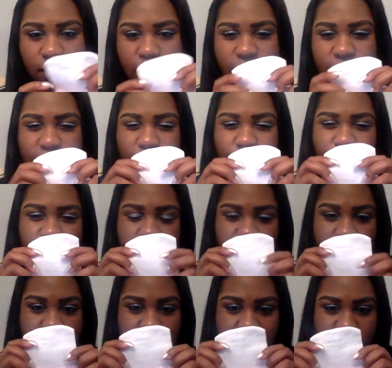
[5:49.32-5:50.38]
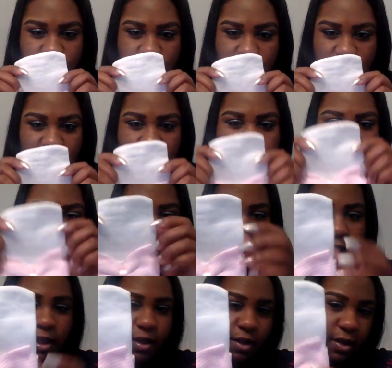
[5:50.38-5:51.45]
And I ordered these from
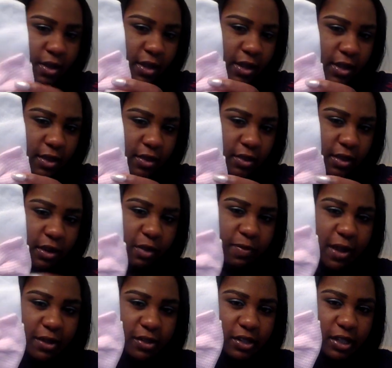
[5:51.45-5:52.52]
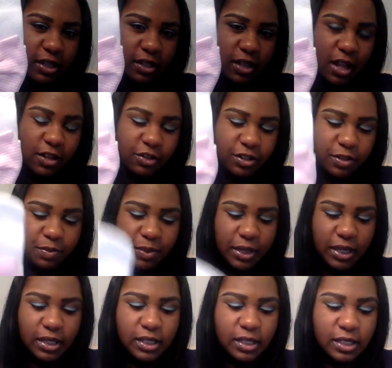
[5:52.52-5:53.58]
eBay. They're about $6 a
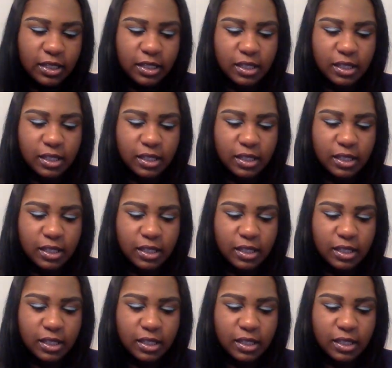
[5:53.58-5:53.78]
piece.